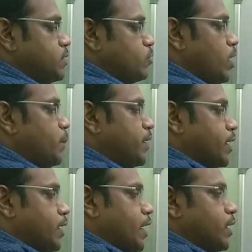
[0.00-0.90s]
This is
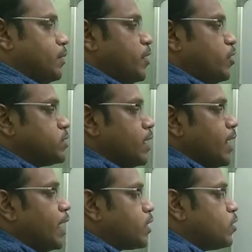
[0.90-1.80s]
called emitter current
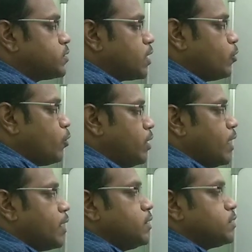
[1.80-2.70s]
because electrons are
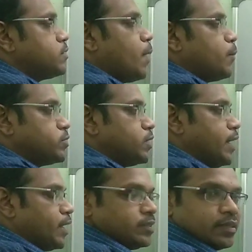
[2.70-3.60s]
going like this in
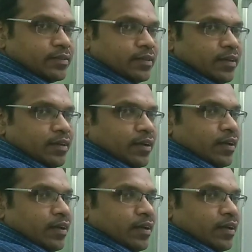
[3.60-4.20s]
opposite direction.